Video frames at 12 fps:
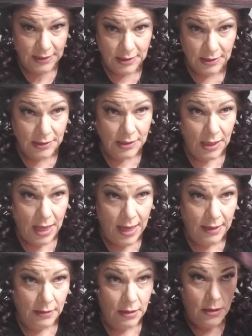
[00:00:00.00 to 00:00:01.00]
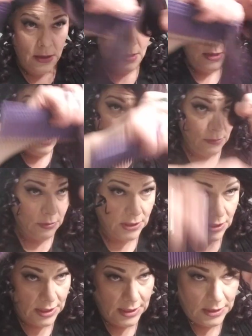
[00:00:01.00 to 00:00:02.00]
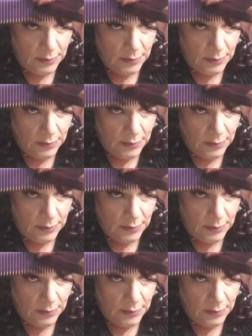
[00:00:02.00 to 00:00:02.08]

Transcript: in the salon. which is a